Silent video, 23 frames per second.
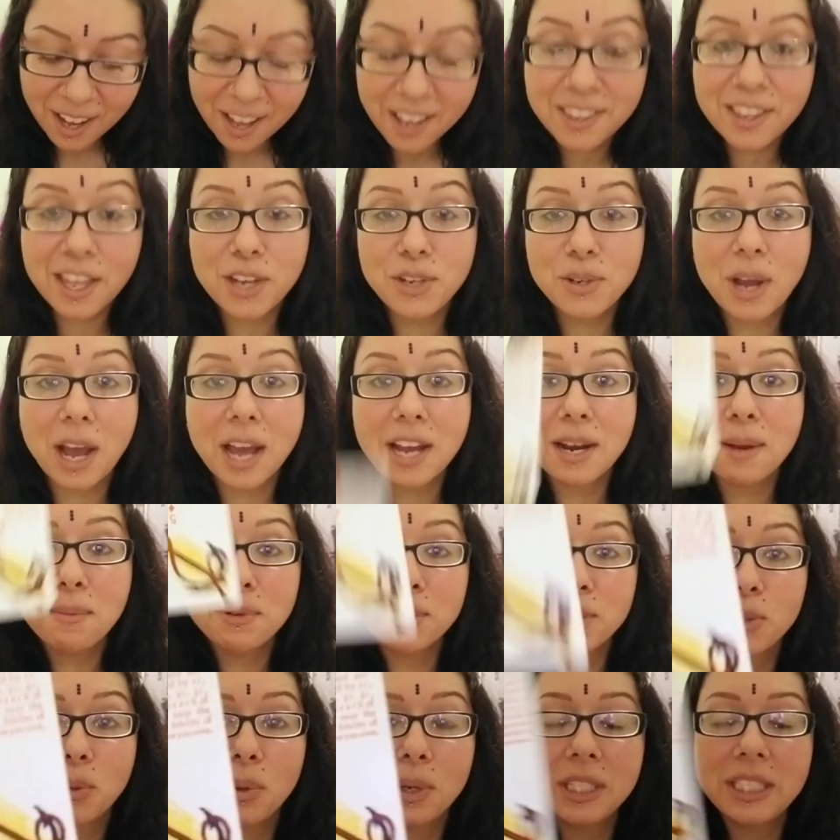And then you got number
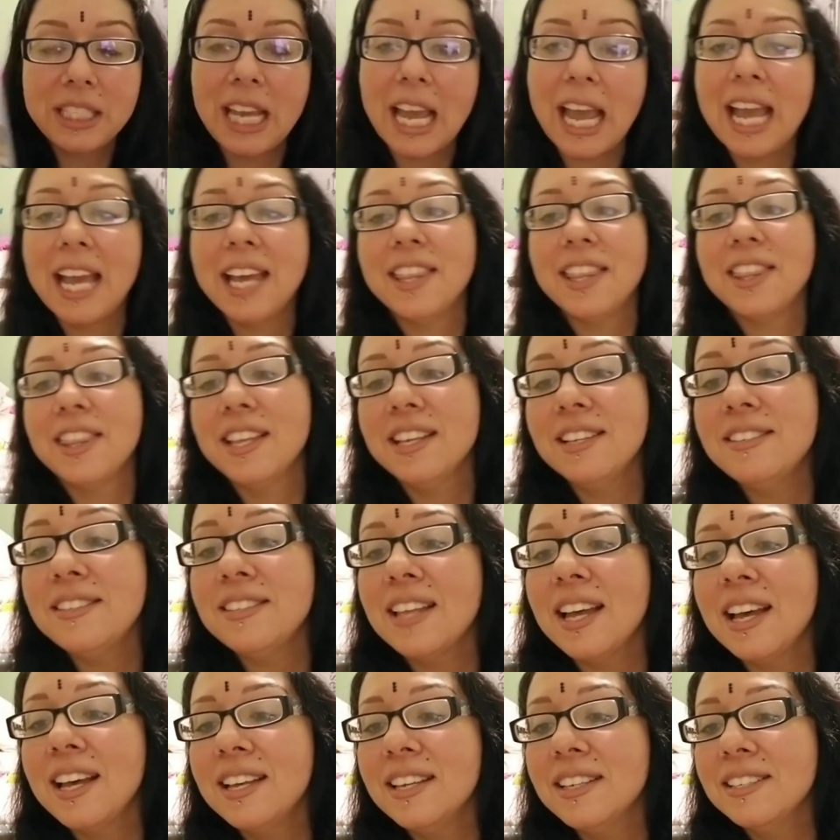28. This
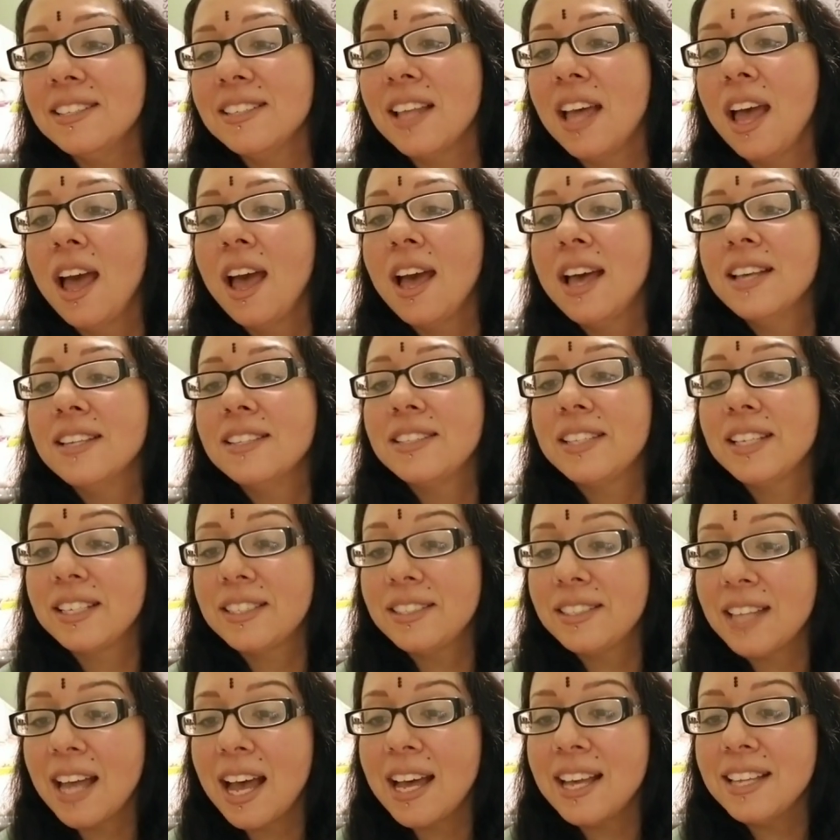says
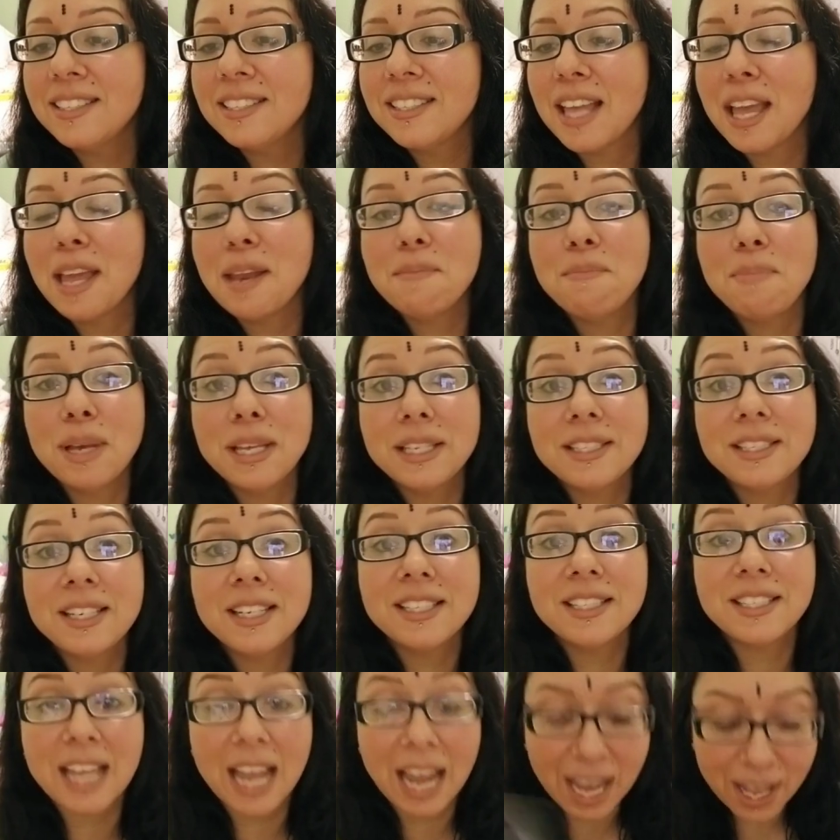success in
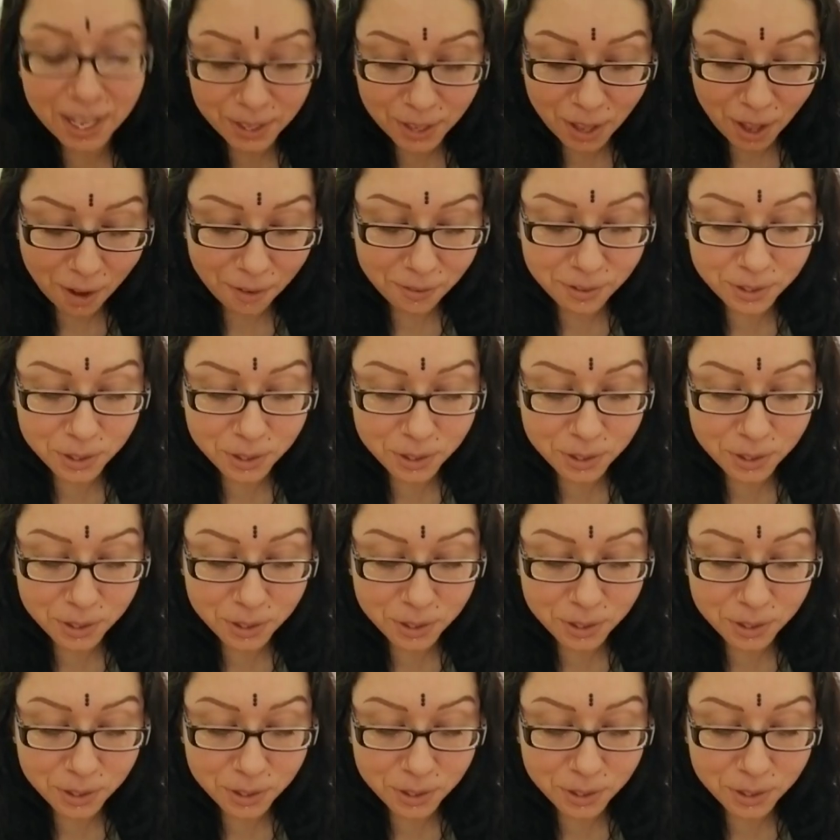business and love.